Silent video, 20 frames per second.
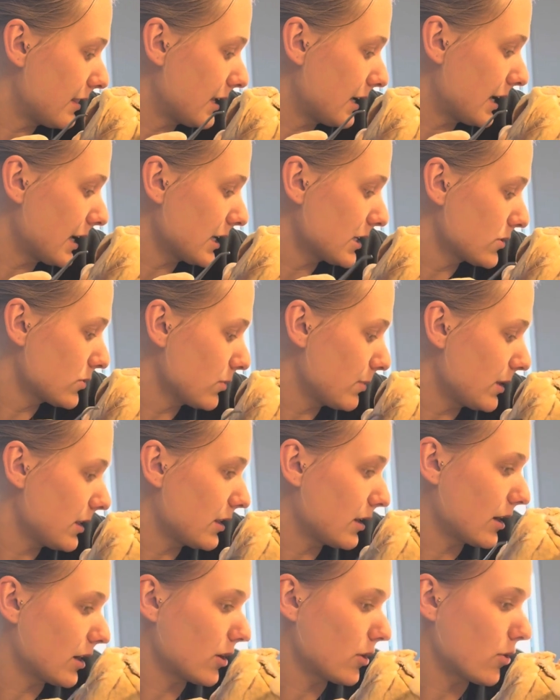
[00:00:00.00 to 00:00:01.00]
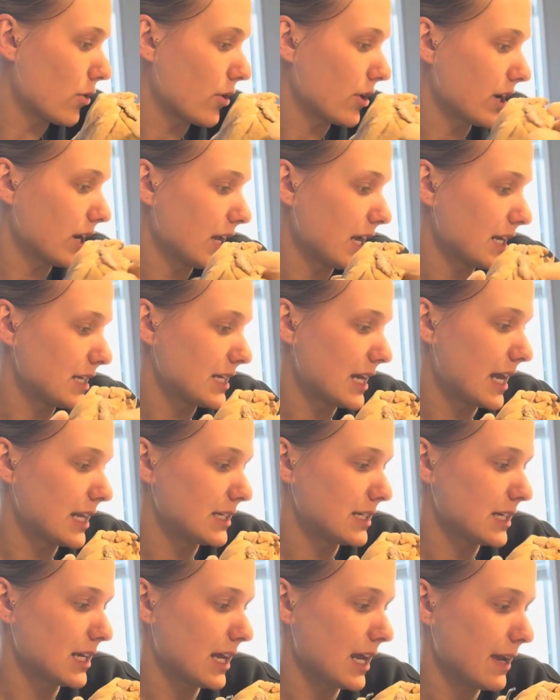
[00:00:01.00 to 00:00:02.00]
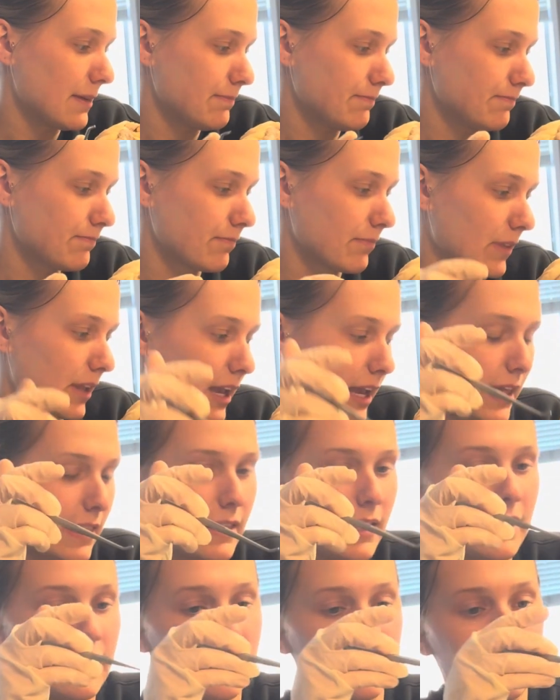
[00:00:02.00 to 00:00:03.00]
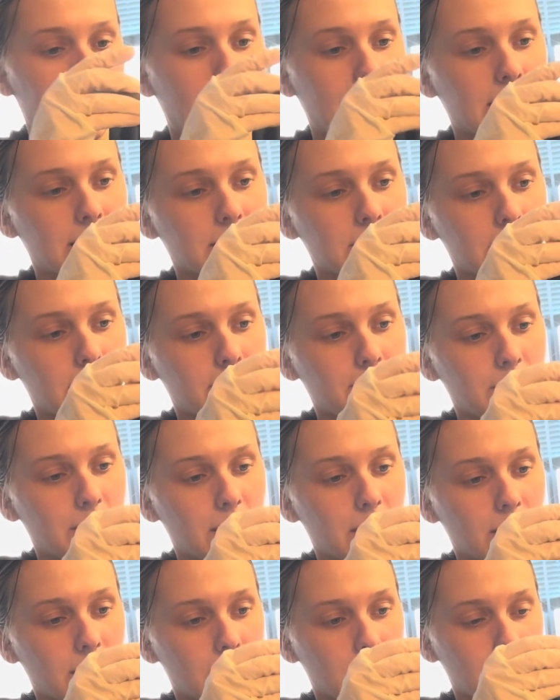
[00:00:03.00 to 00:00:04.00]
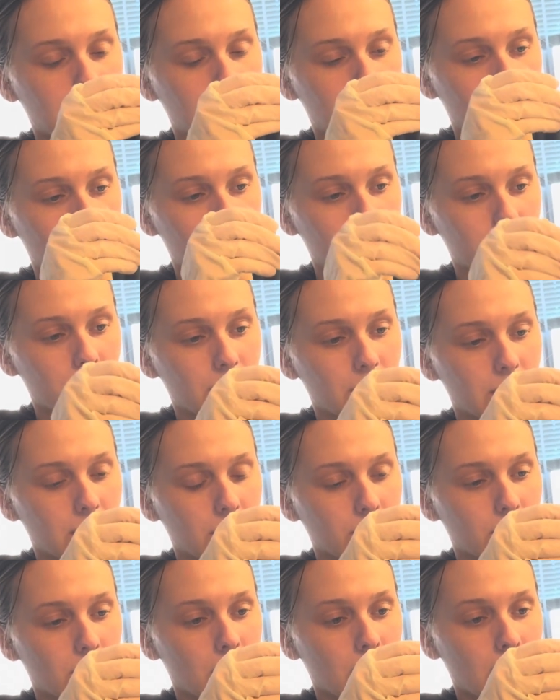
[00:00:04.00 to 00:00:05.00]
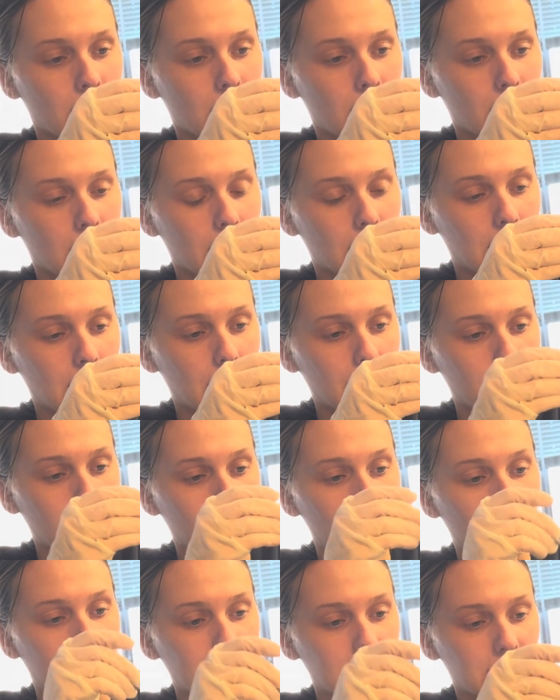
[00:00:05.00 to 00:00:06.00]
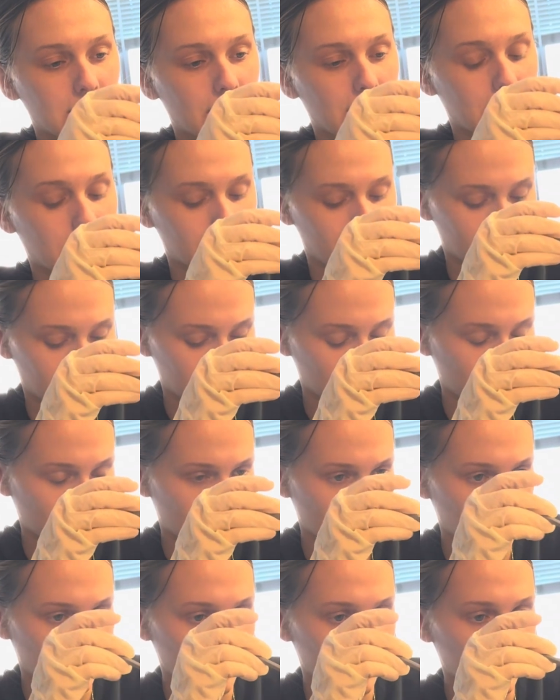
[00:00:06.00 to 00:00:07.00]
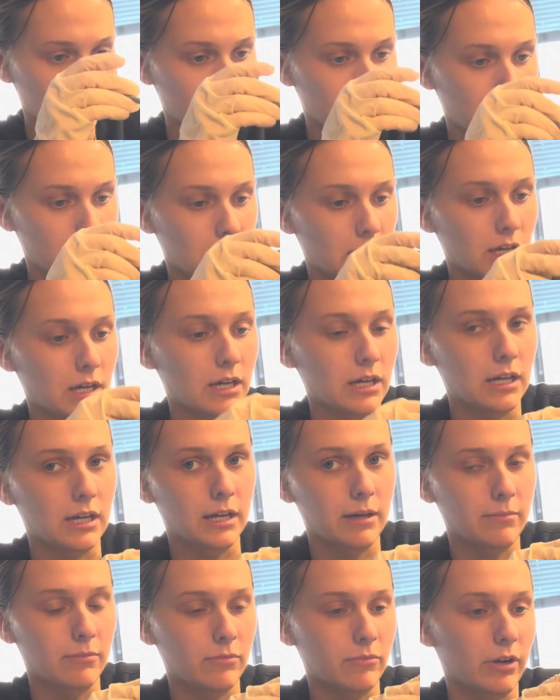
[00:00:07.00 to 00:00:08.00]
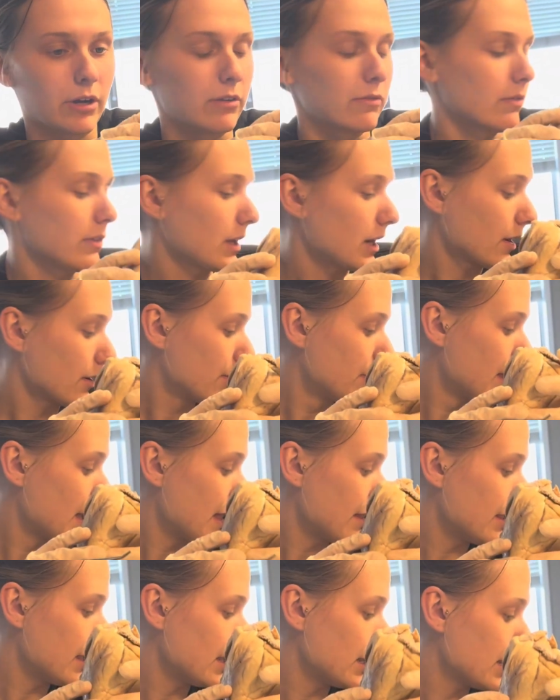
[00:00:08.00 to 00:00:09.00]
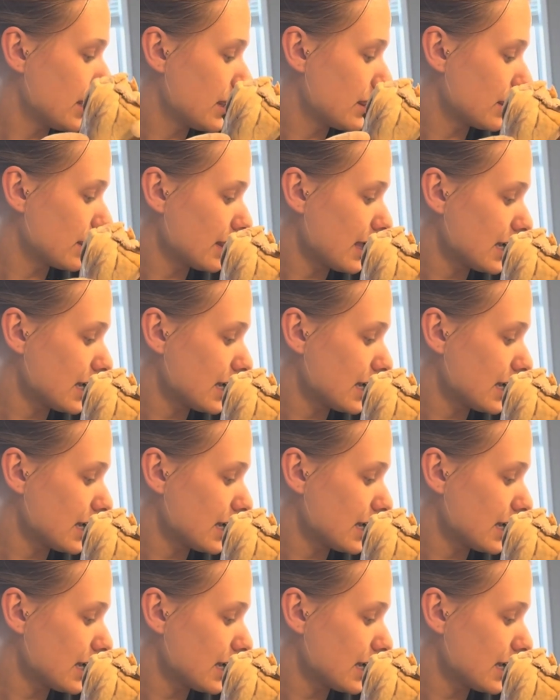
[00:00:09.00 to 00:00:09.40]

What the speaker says: next will be the chordinae tendineae, and then that is going to be near the right side of the ventricle, right over there. And then the